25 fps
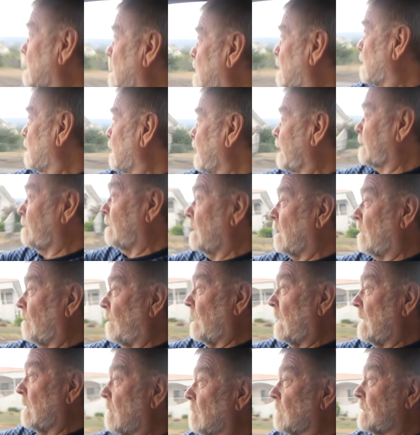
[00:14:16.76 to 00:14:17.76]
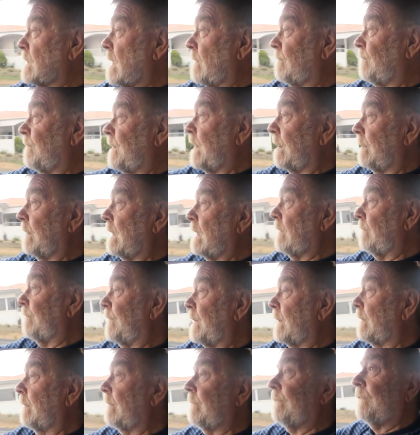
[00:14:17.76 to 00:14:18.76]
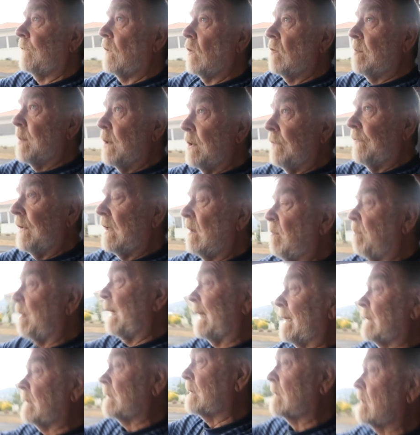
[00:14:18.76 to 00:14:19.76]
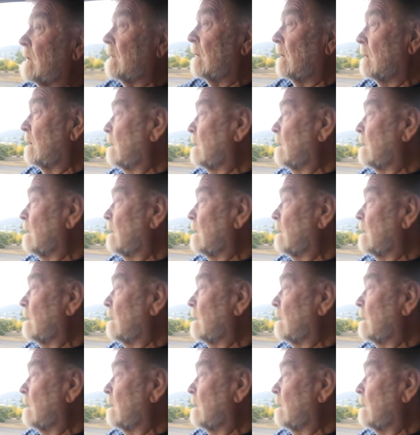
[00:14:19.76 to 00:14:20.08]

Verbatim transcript: uh, electric vehicles have very very few moving bits.